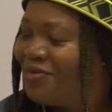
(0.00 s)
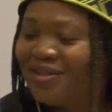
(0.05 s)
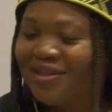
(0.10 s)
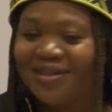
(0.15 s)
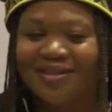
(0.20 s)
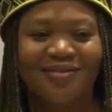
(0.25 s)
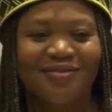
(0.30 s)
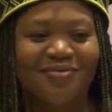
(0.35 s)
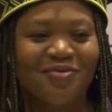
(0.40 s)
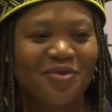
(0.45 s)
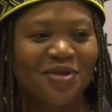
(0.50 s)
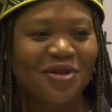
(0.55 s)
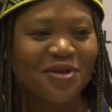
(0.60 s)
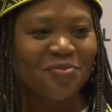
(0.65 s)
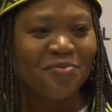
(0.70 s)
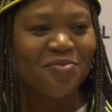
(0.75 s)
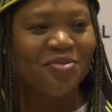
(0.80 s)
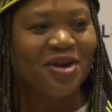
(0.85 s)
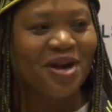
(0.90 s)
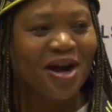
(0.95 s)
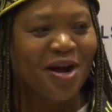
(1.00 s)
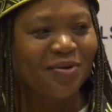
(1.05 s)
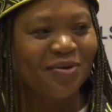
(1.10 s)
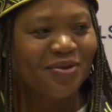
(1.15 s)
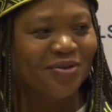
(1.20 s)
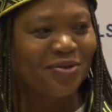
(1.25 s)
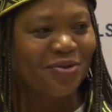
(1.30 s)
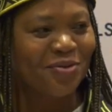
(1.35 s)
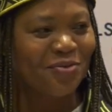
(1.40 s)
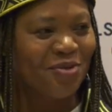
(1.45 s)
I feel very
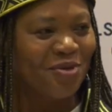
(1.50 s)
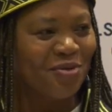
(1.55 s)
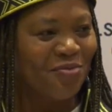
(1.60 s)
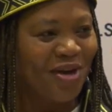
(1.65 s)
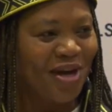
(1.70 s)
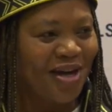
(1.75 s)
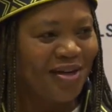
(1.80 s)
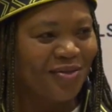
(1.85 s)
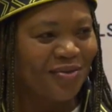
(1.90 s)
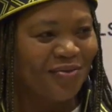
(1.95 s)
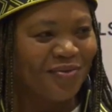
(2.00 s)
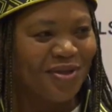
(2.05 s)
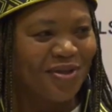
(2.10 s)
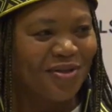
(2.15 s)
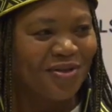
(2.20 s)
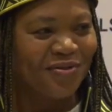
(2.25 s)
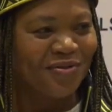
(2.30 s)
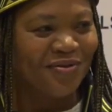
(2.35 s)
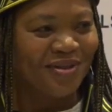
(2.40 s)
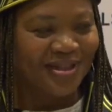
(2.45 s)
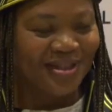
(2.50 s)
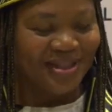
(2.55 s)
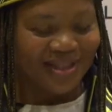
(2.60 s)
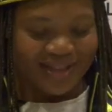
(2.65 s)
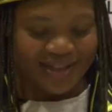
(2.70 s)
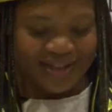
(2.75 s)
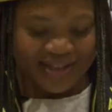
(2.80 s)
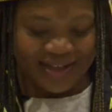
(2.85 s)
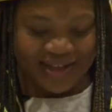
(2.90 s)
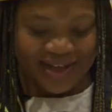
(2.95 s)
proud to be part of the
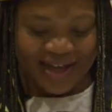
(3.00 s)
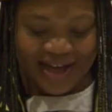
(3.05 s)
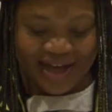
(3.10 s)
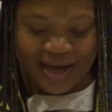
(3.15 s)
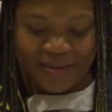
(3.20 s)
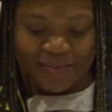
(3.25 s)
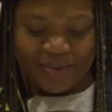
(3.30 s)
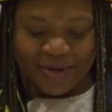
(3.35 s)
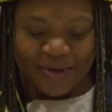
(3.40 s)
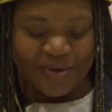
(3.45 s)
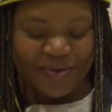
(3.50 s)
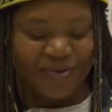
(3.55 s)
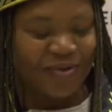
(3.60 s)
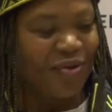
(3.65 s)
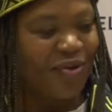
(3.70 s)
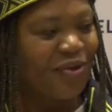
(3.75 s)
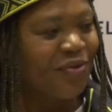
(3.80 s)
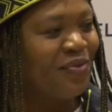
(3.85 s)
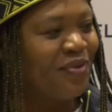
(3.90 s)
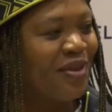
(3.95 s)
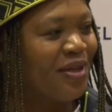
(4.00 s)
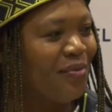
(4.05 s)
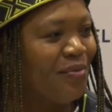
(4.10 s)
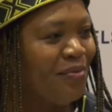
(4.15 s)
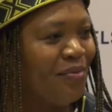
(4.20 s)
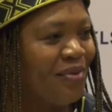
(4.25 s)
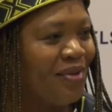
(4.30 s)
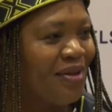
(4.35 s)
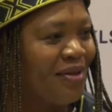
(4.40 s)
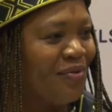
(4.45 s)
university because all of
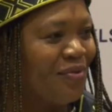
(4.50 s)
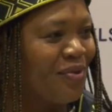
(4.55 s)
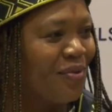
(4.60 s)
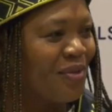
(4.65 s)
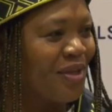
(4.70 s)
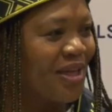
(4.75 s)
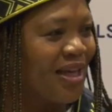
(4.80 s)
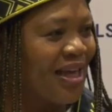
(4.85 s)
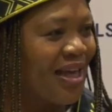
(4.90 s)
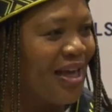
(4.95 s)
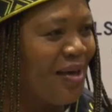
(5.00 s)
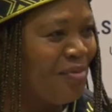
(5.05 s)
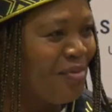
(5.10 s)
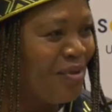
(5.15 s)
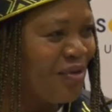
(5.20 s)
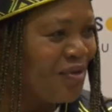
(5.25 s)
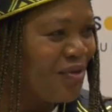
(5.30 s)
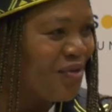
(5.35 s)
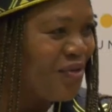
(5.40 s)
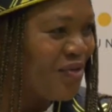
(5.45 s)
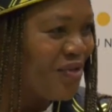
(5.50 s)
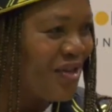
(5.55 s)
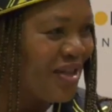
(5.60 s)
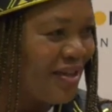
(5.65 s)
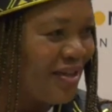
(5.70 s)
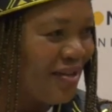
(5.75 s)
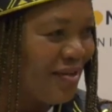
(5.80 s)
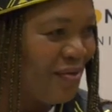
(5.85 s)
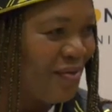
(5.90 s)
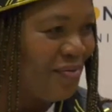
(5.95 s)
them, from the
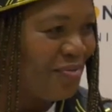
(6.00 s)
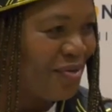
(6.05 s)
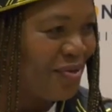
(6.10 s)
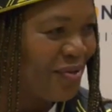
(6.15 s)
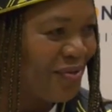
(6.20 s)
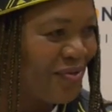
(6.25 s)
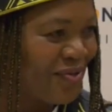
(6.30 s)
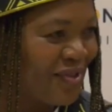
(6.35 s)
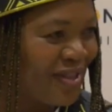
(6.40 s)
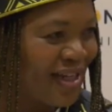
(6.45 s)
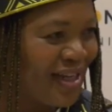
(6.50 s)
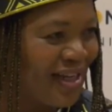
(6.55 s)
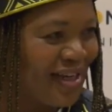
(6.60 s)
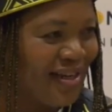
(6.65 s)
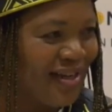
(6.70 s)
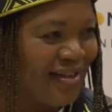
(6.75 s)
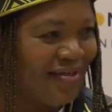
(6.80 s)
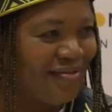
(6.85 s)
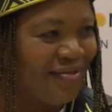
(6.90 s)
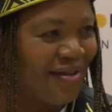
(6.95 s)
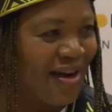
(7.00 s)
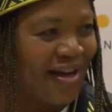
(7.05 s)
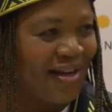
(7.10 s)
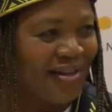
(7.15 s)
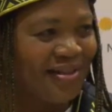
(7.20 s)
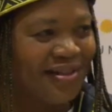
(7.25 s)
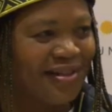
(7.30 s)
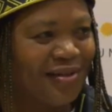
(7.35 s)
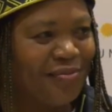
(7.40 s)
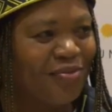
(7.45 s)
chemistry of Prof. Zeni
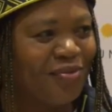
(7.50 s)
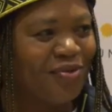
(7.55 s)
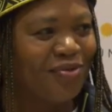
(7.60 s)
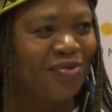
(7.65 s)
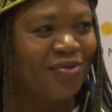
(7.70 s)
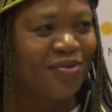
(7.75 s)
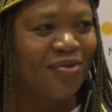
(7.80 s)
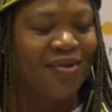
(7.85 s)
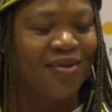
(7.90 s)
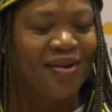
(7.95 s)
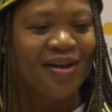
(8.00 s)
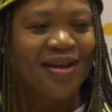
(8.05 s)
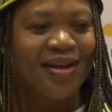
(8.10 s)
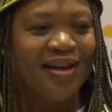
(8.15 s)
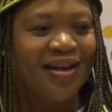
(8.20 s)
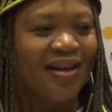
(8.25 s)
right up to,